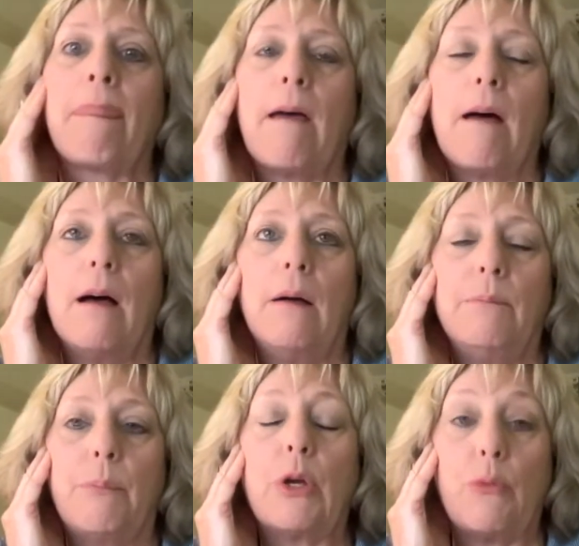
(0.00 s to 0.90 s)

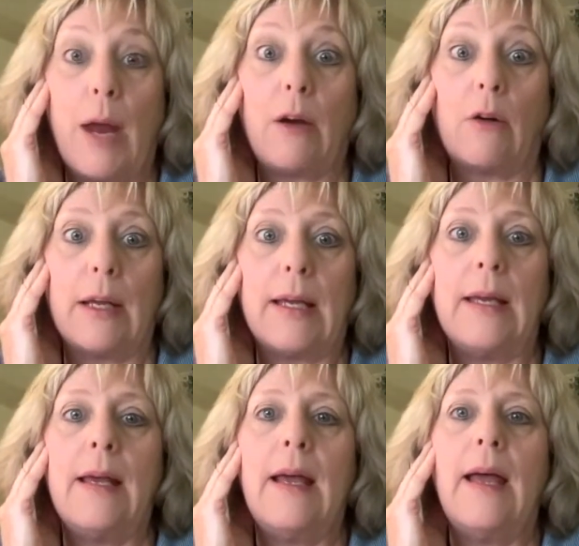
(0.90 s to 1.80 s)
pretty regularly.
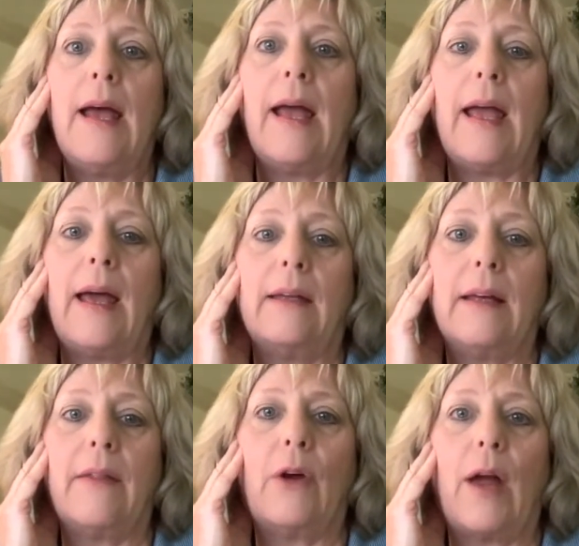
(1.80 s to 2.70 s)
And
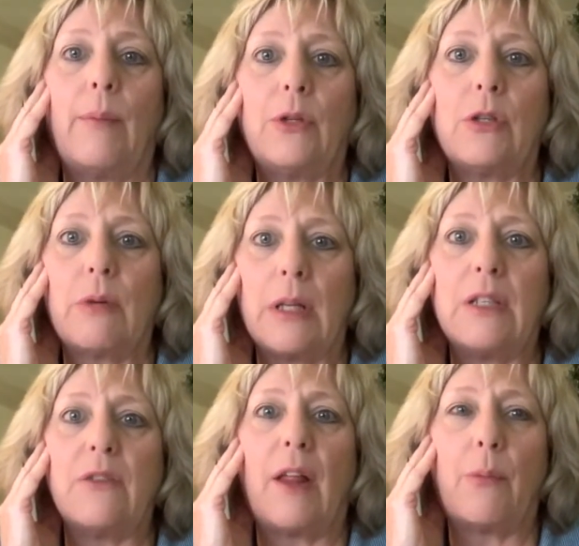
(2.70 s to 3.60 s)
they're able to really
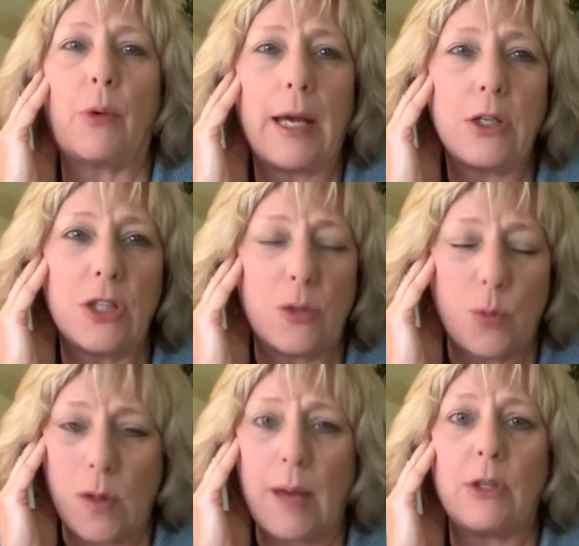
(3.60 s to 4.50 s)
develop relationships
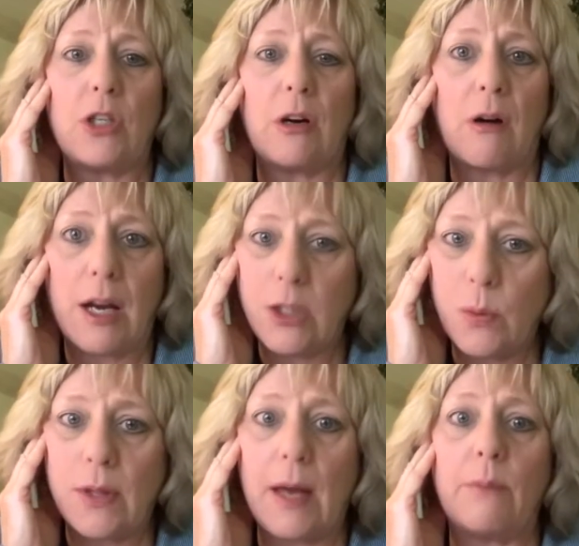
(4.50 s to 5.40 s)
with them and share Christ
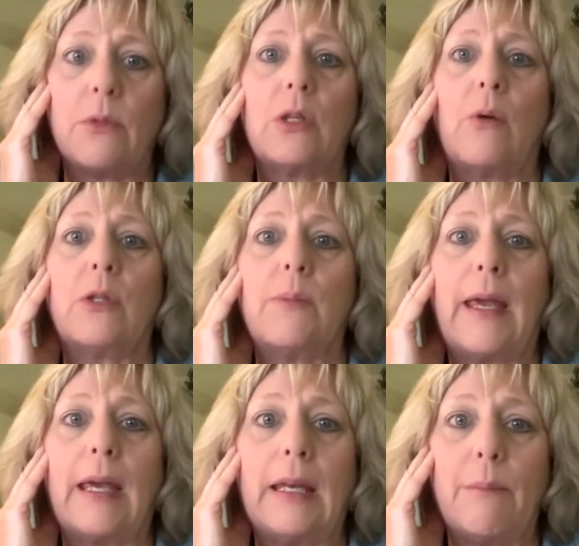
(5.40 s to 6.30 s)
with them. So it's
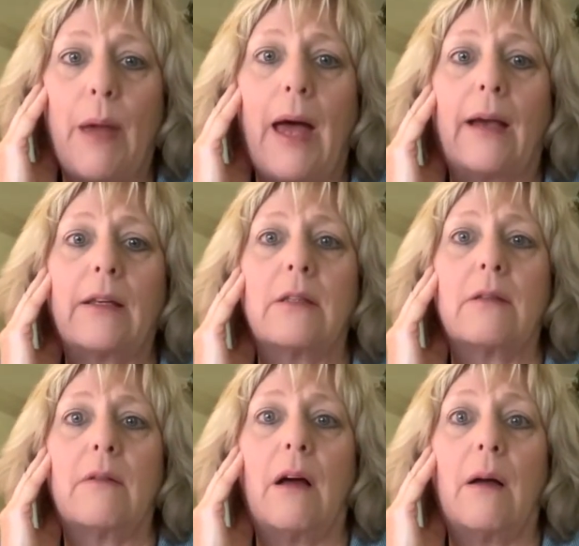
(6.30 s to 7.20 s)
making an impact
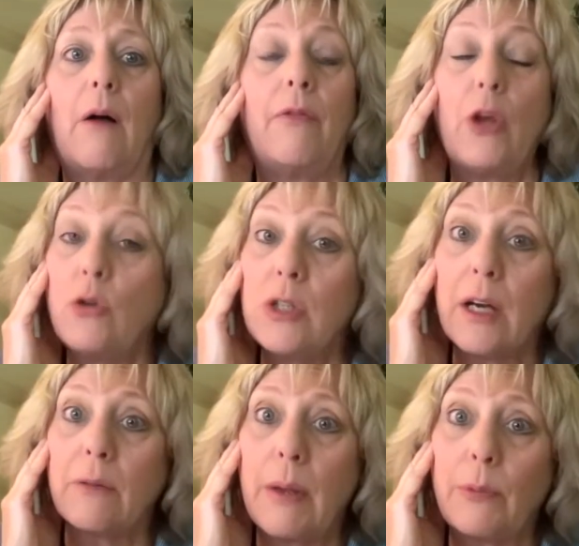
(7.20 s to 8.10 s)
on those
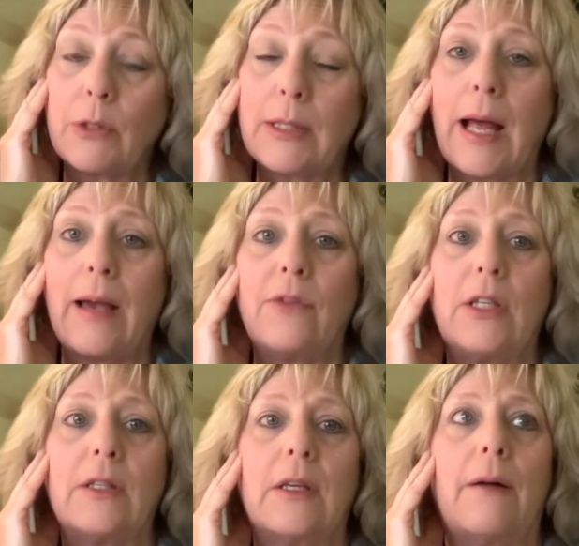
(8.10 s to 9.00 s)
young people's lives.
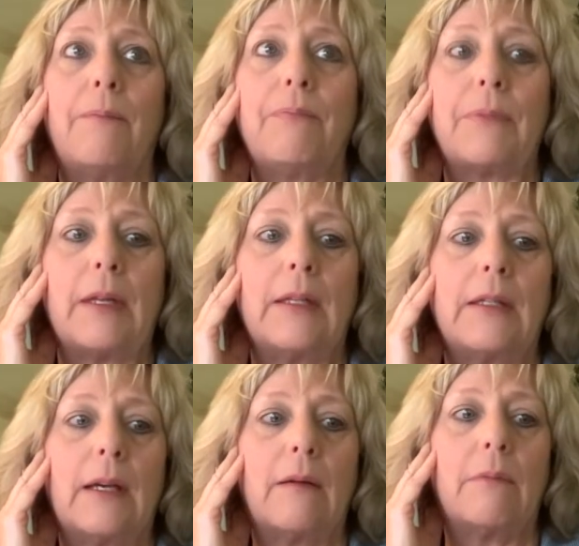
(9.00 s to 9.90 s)
It's
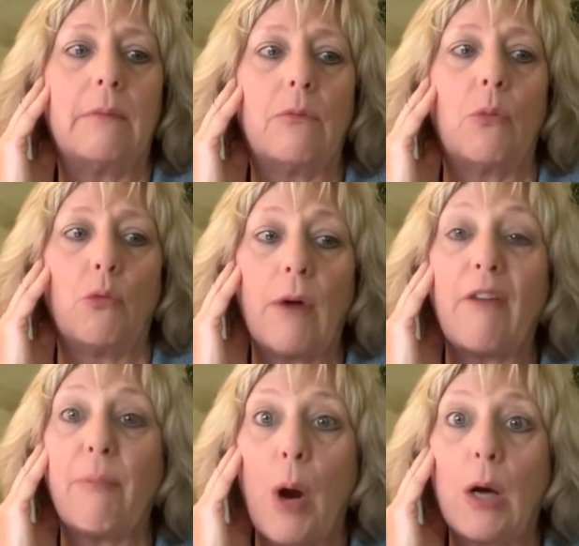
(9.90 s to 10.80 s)
a
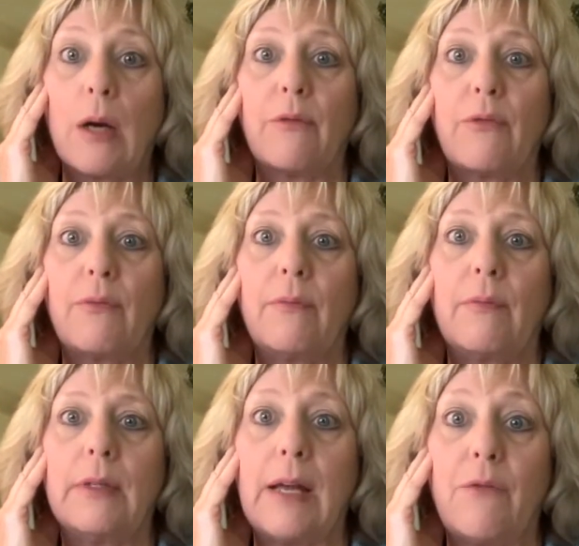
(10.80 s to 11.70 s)
rough part of
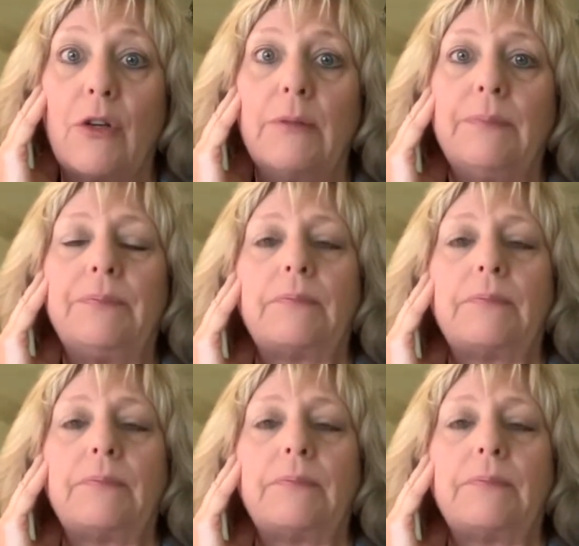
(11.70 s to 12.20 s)
Denver.